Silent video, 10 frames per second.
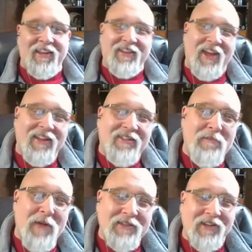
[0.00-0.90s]
tell us
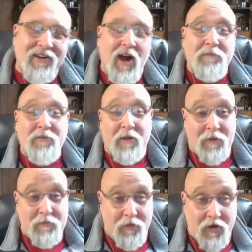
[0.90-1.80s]
about your upcoming
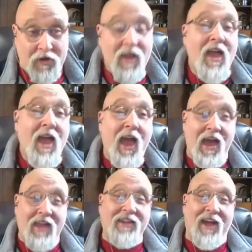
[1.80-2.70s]
book,
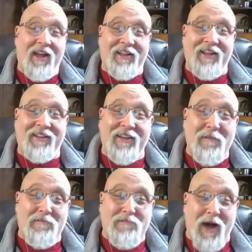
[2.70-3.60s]
and tell us
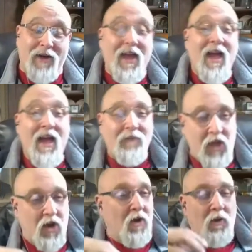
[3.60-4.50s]
about
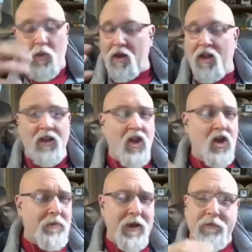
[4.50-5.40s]
a little bit
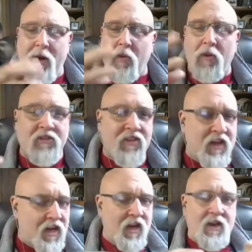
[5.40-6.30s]
about what's in it and
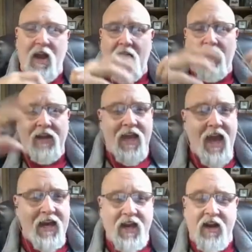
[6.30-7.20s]
how to get it and all
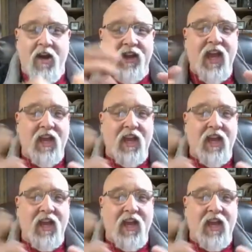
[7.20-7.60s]
that good stuff.